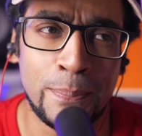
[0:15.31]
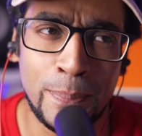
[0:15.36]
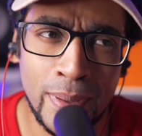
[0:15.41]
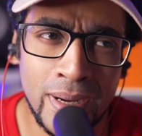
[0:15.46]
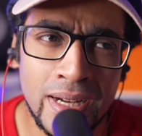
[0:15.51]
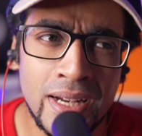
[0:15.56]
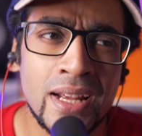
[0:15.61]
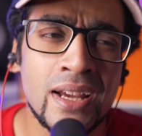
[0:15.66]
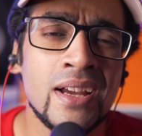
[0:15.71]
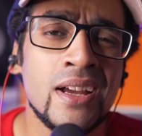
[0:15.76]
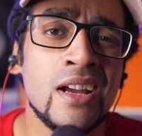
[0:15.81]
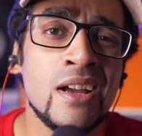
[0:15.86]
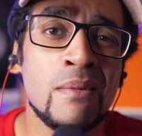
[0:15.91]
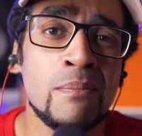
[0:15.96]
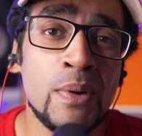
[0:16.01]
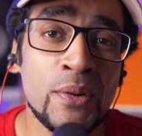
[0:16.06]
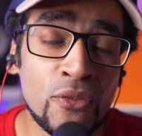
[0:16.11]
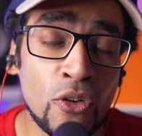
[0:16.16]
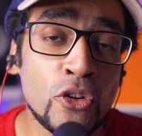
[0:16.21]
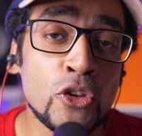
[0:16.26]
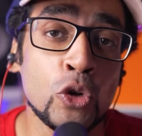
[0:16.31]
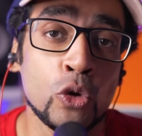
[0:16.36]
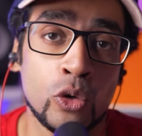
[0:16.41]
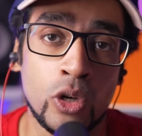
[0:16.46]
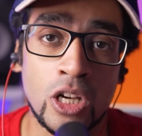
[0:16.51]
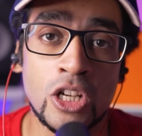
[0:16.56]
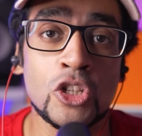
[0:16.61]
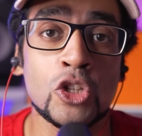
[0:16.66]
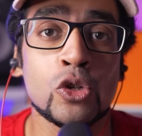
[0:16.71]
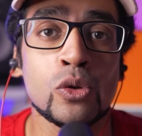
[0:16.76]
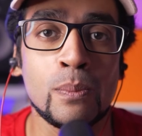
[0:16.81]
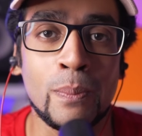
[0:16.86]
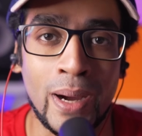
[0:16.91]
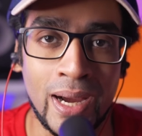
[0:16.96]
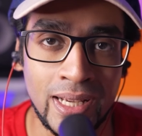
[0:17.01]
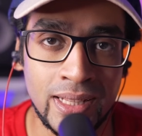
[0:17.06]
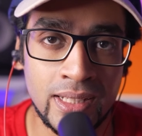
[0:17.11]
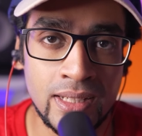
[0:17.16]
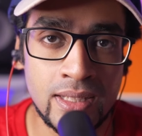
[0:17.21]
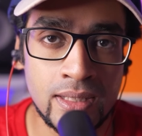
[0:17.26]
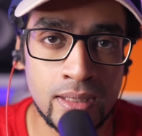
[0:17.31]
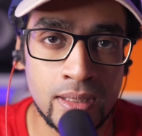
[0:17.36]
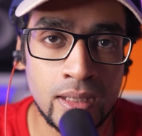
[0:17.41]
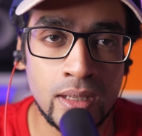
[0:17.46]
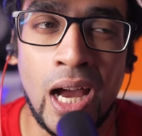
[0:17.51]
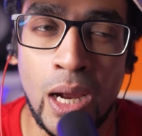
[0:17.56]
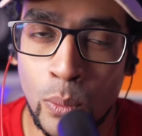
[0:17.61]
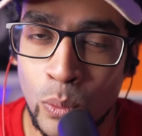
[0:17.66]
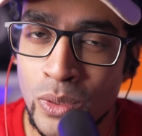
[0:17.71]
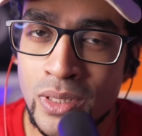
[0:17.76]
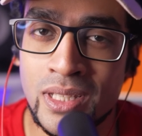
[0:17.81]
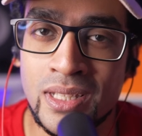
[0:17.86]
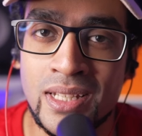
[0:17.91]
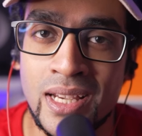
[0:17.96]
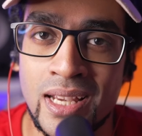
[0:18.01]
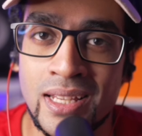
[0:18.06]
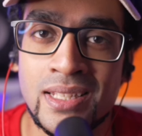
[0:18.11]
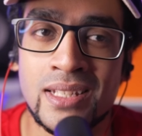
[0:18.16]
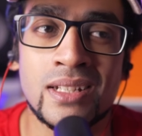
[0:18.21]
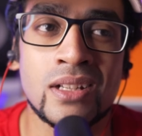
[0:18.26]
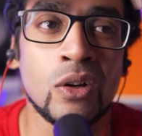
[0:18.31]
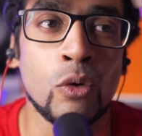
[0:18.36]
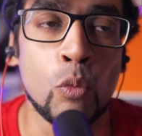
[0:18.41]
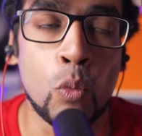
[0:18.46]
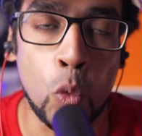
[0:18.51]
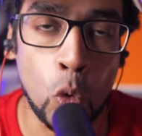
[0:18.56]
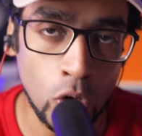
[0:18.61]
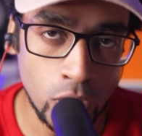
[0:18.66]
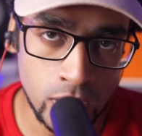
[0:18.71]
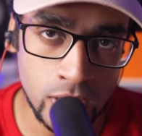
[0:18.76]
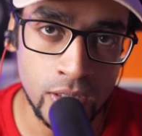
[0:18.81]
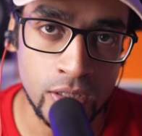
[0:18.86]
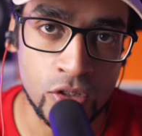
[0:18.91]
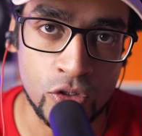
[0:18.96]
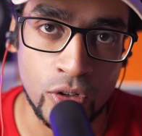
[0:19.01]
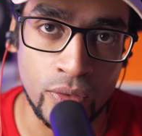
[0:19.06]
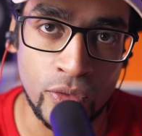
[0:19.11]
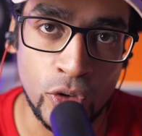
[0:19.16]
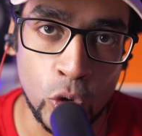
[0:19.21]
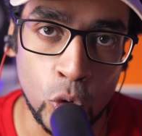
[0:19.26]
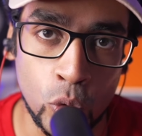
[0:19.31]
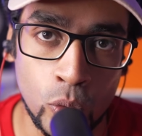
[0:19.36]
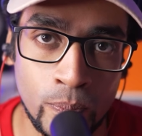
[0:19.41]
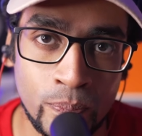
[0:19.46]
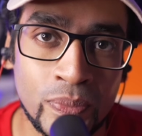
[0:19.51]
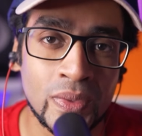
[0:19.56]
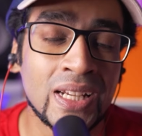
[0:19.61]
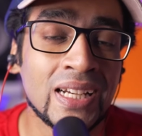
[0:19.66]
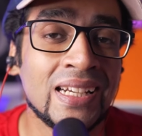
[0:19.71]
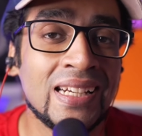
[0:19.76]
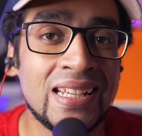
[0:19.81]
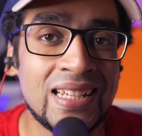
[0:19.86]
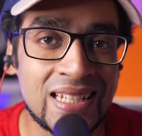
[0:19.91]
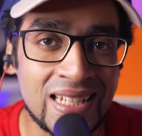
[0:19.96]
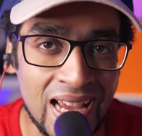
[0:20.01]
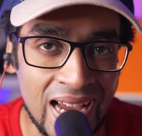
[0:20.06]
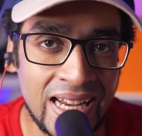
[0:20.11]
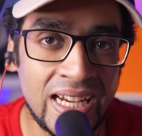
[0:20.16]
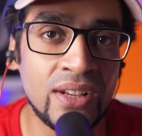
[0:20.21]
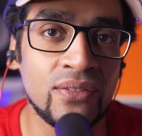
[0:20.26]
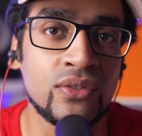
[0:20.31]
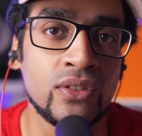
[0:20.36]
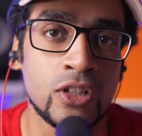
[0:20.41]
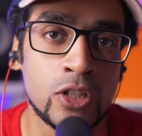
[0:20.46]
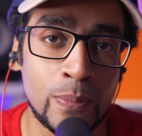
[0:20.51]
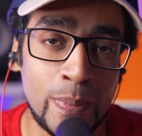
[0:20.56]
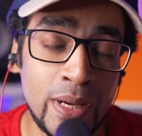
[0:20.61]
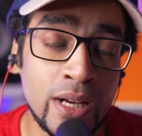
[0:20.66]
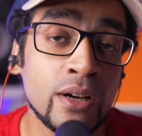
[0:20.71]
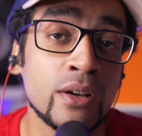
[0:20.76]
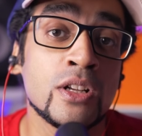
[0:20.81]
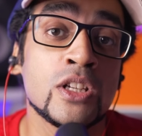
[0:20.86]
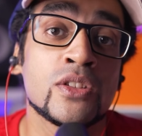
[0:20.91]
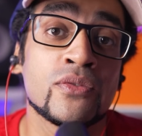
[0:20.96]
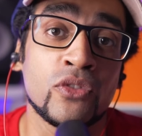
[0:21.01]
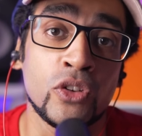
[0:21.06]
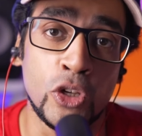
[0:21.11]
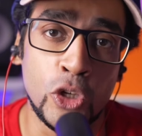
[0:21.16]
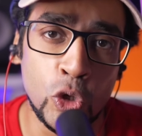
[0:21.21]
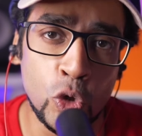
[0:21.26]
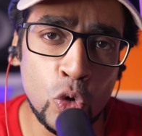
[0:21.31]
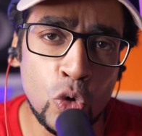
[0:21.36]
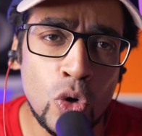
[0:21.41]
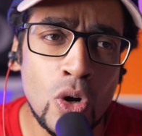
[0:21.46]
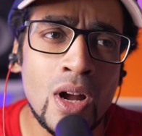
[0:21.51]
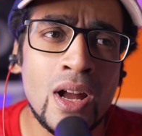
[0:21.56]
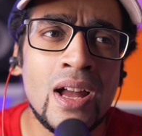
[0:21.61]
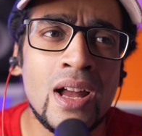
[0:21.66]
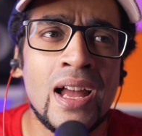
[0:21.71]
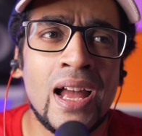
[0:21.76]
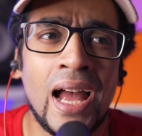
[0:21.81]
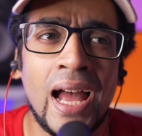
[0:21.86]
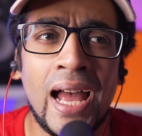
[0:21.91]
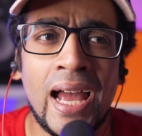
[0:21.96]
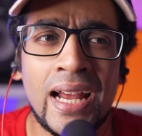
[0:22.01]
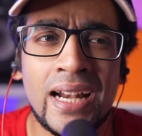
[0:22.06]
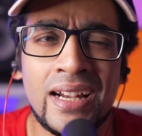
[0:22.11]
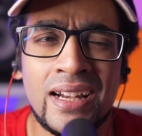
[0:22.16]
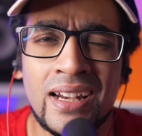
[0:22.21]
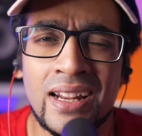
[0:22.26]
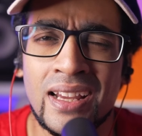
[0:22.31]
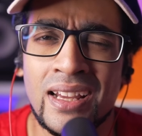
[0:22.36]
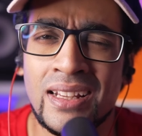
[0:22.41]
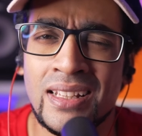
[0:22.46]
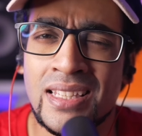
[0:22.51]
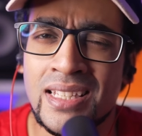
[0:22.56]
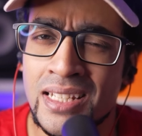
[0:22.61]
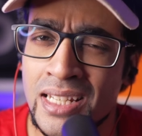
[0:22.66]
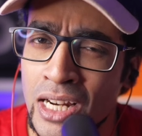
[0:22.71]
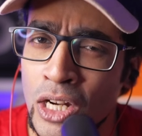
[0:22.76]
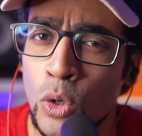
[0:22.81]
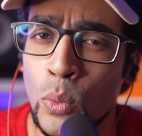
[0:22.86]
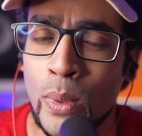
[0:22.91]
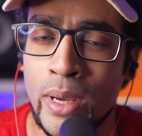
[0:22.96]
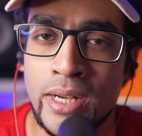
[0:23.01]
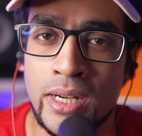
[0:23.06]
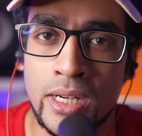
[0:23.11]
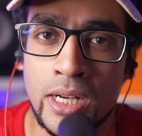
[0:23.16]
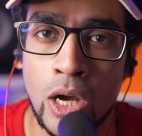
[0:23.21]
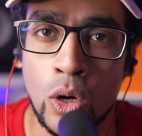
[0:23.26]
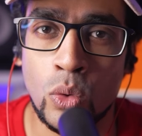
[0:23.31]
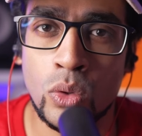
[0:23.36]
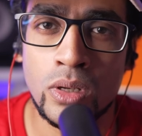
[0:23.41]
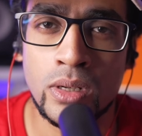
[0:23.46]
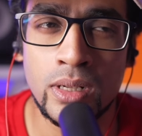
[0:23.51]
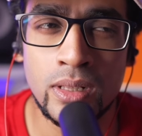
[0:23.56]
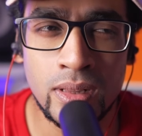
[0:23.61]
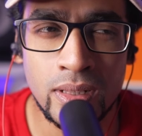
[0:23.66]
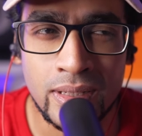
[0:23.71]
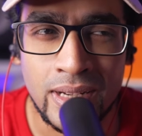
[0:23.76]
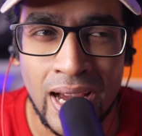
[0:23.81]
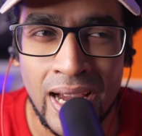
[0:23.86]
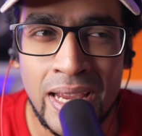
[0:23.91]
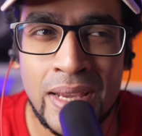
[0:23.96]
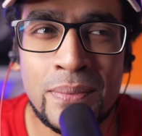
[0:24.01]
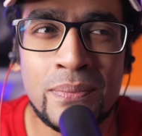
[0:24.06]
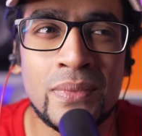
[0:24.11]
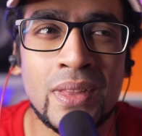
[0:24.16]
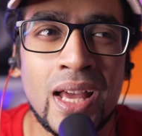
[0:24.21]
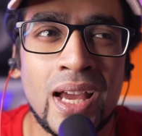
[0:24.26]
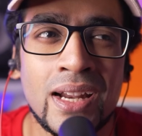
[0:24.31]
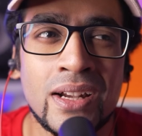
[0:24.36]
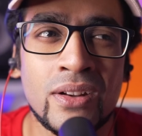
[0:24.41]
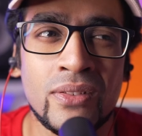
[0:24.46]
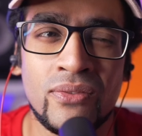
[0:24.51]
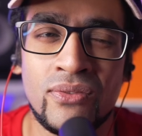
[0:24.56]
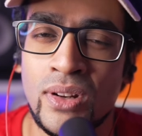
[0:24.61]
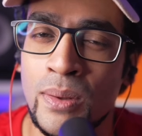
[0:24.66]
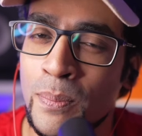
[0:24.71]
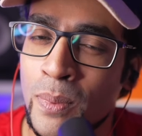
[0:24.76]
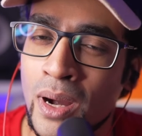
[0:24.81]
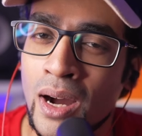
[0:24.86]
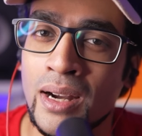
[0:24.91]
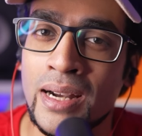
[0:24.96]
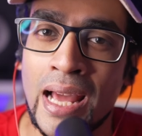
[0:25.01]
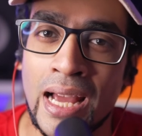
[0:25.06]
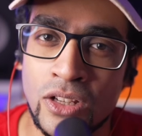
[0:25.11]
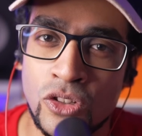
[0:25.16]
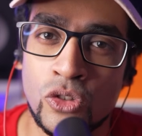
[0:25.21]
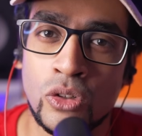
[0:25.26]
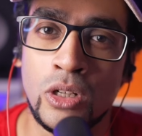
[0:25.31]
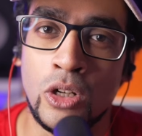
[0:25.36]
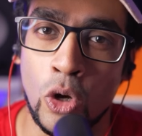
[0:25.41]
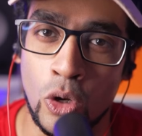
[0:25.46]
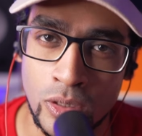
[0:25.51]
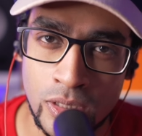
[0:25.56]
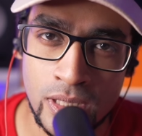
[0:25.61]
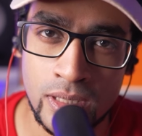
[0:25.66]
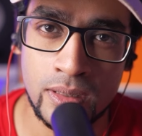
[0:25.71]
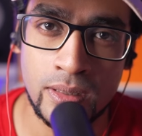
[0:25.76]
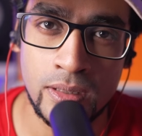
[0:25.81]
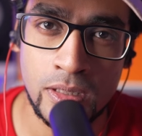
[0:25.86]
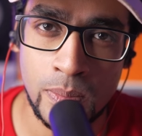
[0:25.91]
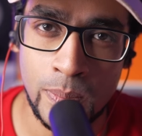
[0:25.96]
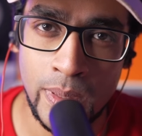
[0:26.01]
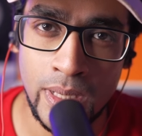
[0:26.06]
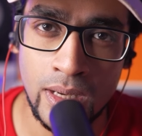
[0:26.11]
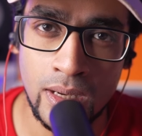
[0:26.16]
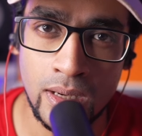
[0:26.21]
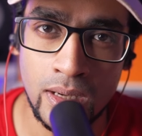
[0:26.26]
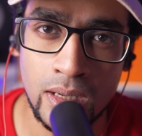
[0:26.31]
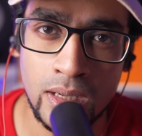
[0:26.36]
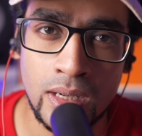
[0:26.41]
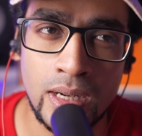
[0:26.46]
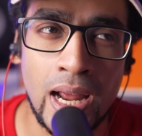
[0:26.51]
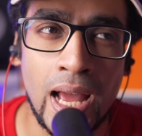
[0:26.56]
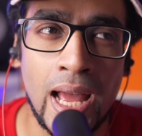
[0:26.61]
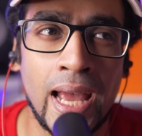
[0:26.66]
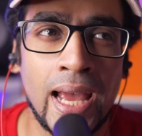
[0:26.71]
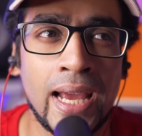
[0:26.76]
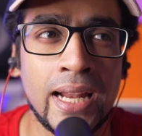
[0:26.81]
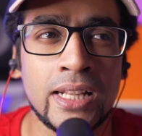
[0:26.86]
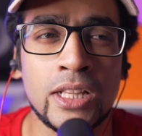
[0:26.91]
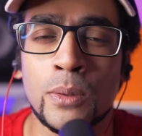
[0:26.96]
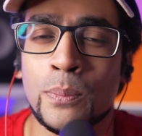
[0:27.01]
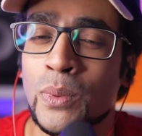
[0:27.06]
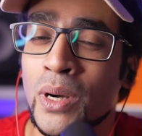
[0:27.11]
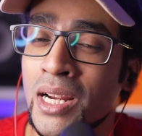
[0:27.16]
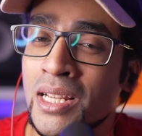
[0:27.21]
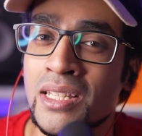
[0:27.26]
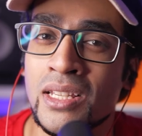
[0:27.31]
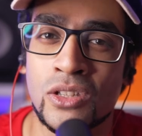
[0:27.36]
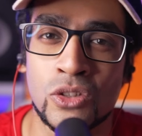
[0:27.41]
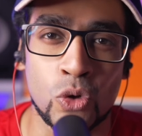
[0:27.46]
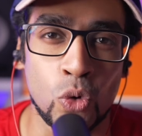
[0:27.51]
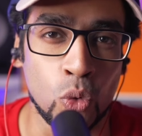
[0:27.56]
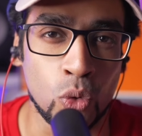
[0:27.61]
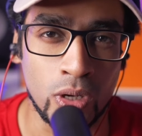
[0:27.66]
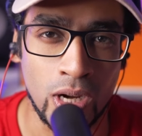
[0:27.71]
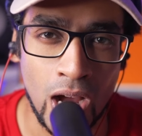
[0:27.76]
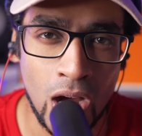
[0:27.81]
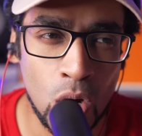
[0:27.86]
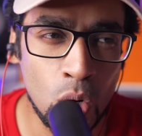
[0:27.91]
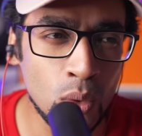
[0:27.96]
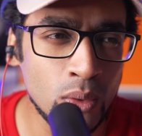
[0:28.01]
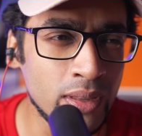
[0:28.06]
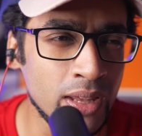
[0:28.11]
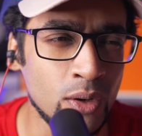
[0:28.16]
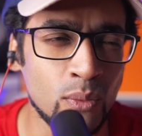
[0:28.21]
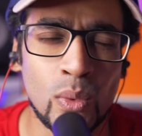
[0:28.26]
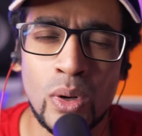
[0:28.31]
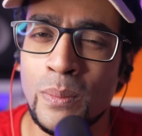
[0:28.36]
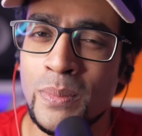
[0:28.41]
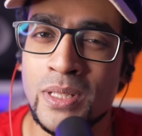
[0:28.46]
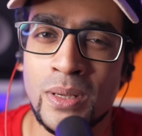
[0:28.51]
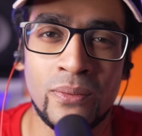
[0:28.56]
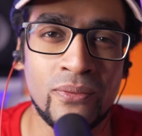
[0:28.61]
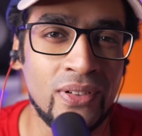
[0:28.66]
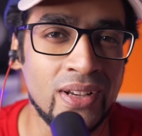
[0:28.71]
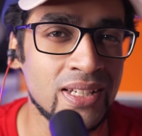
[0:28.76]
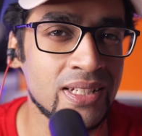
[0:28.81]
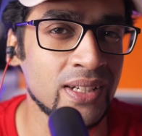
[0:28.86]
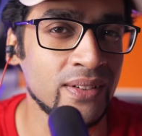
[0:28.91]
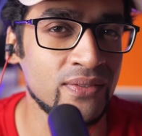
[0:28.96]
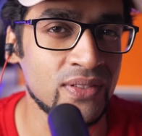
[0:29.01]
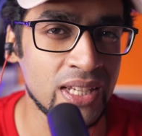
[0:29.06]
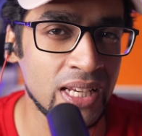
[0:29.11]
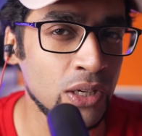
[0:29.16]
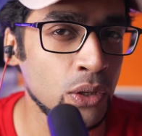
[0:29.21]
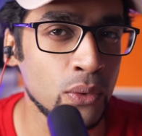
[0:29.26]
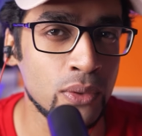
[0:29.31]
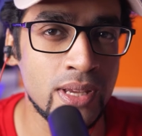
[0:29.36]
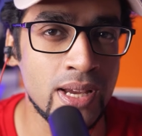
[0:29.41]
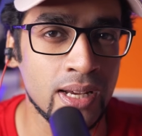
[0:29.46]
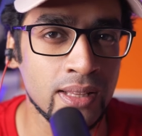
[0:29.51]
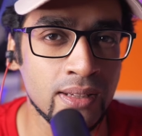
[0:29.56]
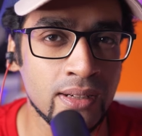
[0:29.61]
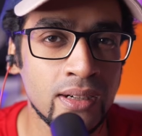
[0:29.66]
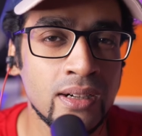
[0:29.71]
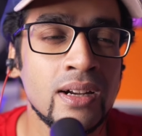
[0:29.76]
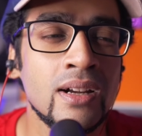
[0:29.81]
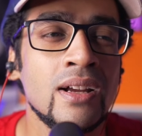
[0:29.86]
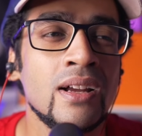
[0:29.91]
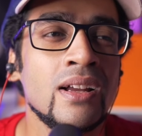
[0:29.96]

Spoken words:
But before you rush to buy this, I would suggest watch this review, decide if the speaker is for you, and still wait it out till the time that Flipkart actually launches this speaker and the prices go down. There will be some festive sale or the other.